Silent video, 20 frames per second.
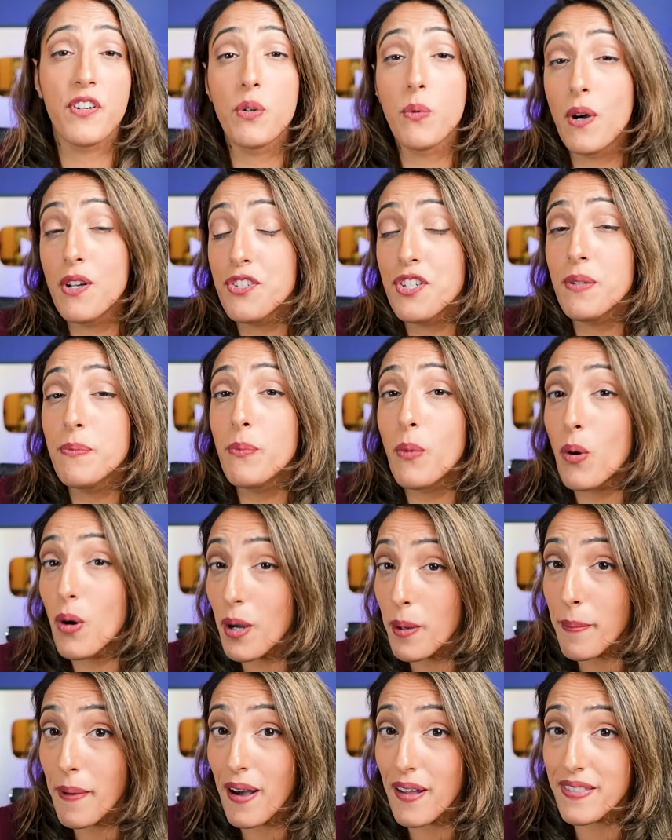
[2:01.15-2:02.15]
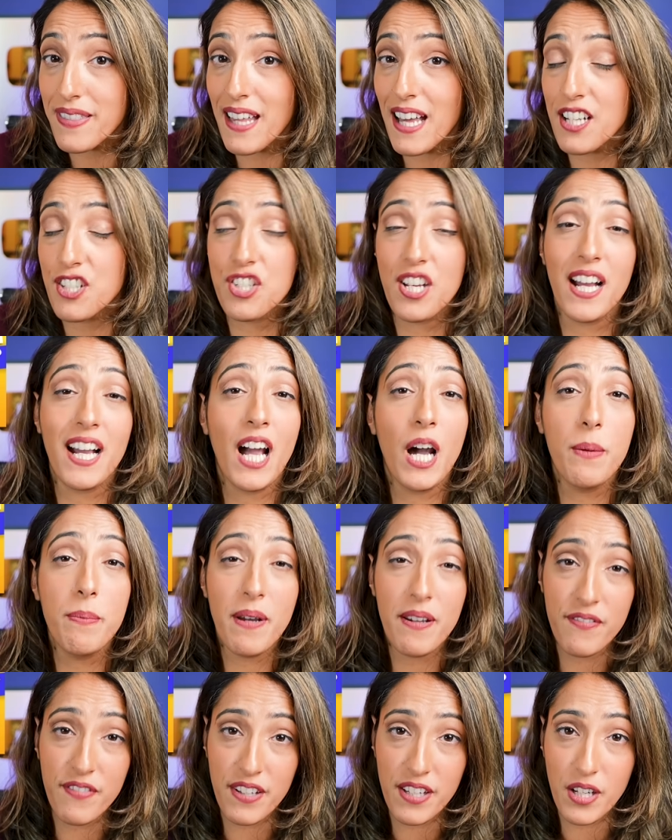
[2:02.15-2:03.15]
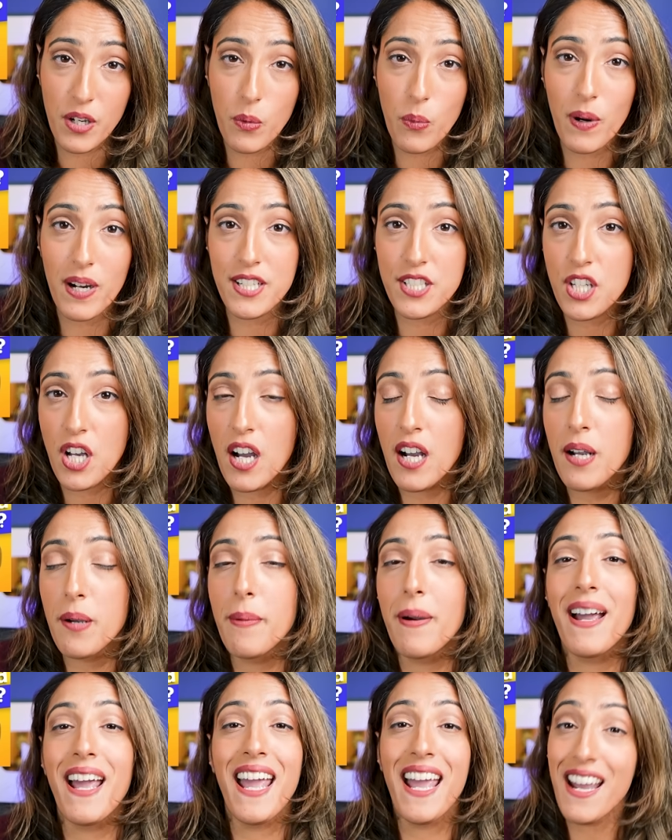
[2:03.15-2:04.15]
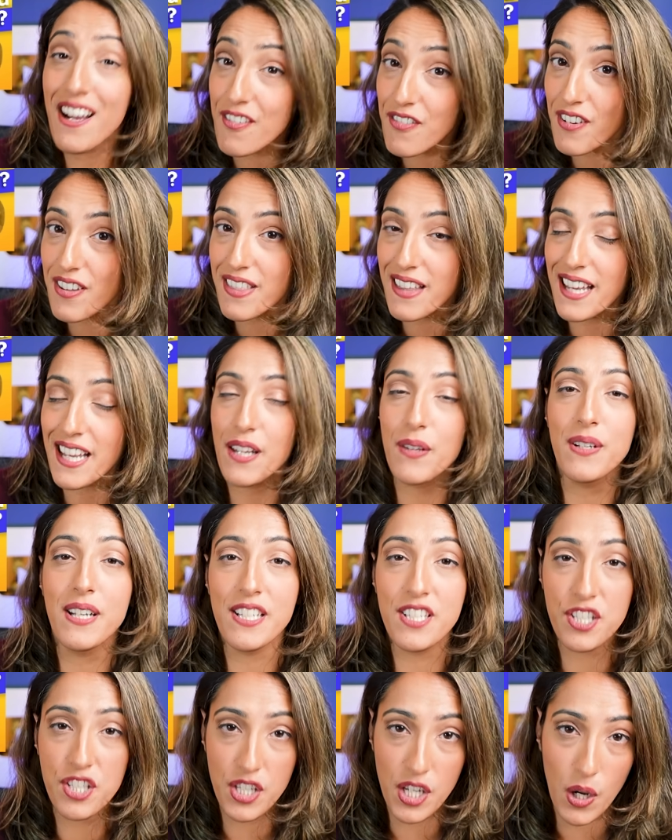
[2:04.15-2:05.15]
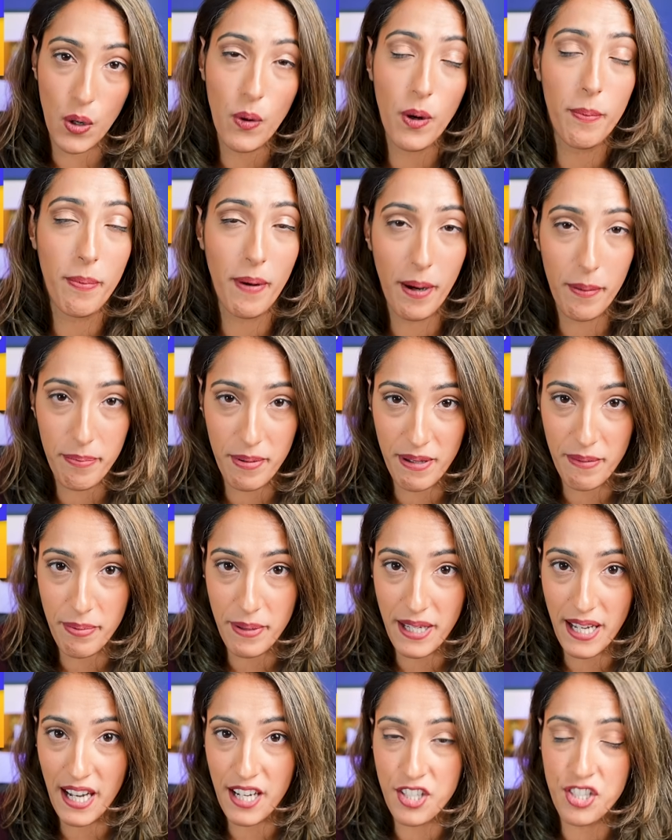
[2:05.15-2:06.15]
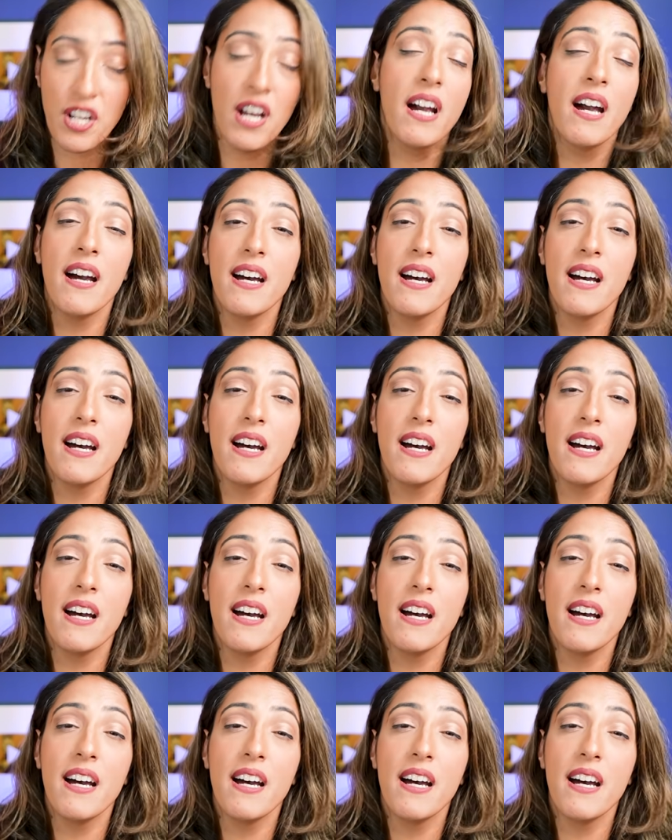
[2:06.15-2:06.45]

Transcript: if you're wondering more about that, check out my video where I talk about everything you need to know about B P H